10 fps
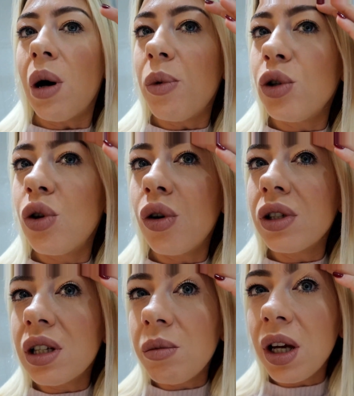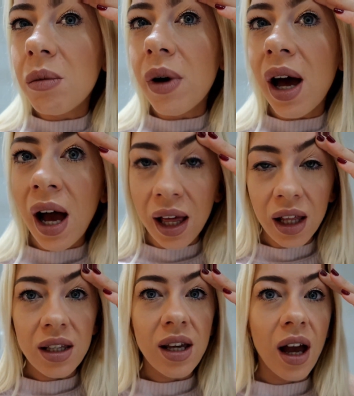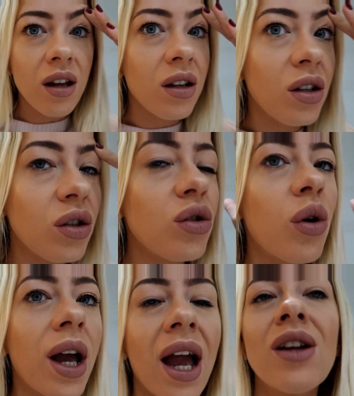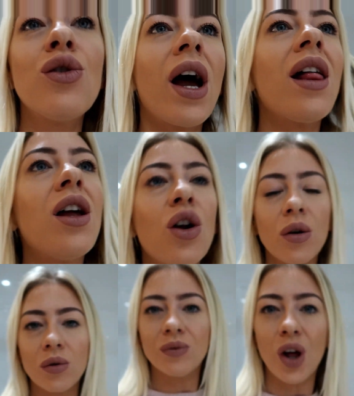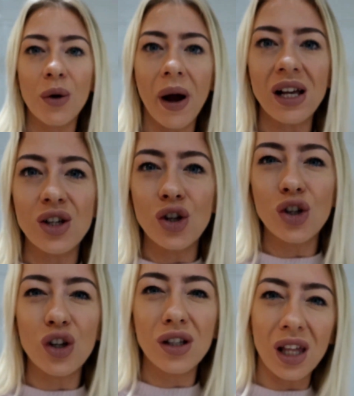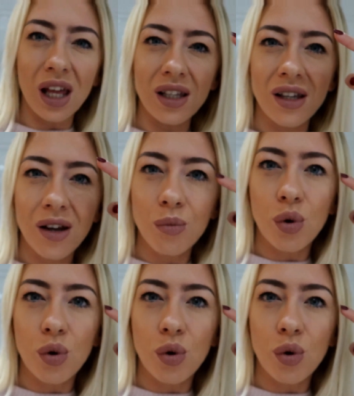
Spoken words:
my Botox is making my eyelids hang, so I can't do eyeliner. Otherwise, it just looks like this.